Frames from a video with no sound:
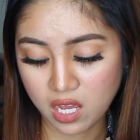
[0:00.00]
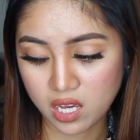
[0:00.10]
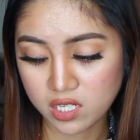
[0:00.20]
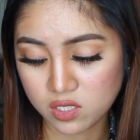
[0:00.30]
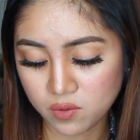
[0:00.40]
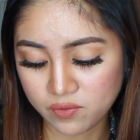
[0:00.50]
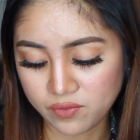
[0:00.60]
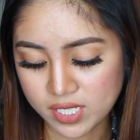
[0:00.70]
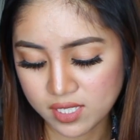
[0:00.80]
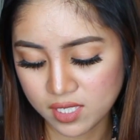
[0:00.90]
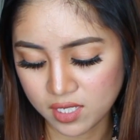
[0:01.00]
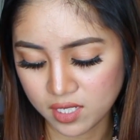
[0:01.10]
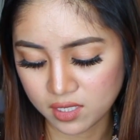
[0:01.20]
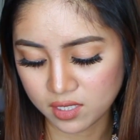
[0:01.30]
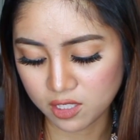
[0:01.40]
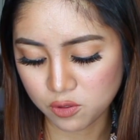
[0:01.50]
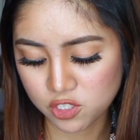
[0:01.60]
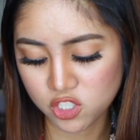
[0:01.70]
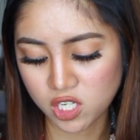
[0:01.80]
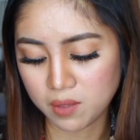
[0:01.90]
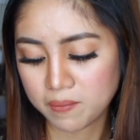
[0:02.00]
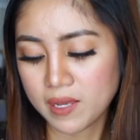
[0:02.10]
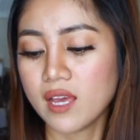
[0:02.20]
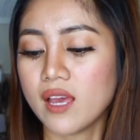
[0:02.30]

I don't fancy it. It looks cheap.